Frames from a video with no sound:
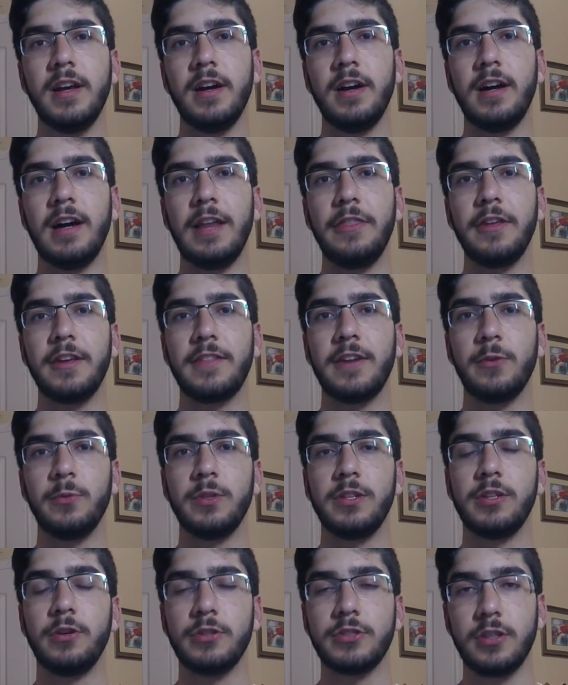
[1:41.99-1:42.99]
I think that
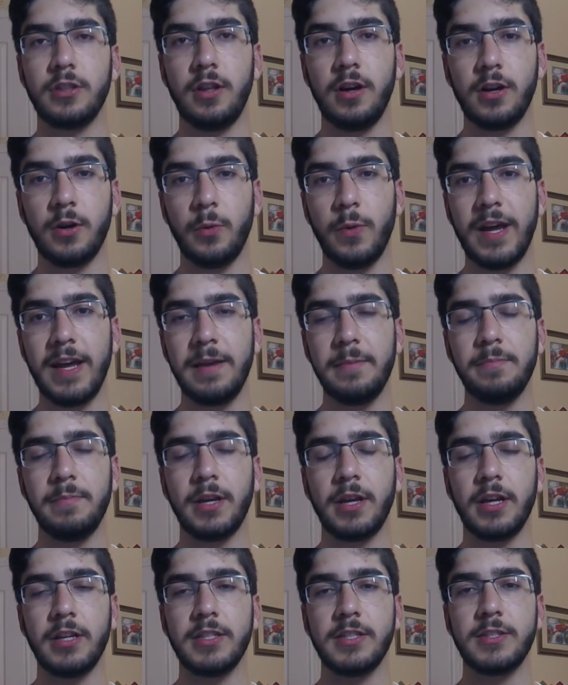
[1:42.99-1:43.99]
really goes a long way,
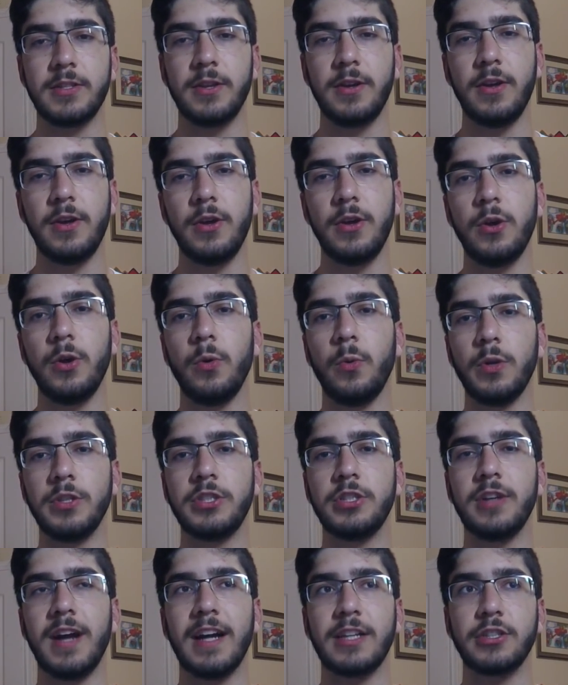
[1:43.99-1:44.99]
because
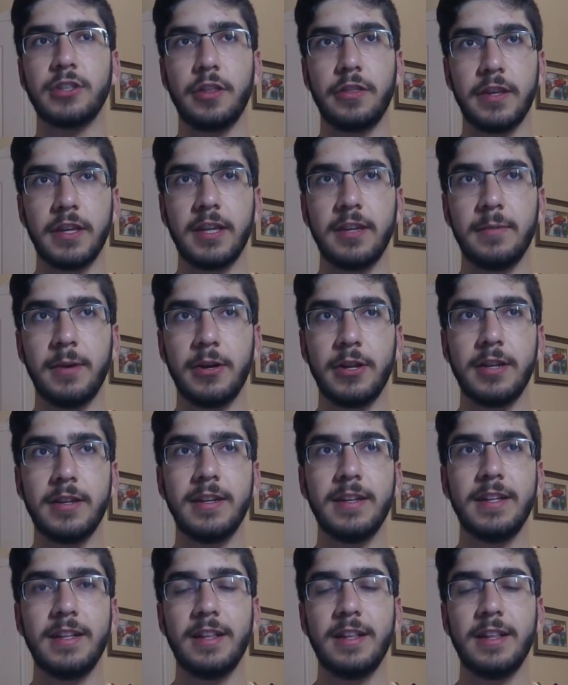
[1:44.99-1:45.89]
once you're actually thinking about it,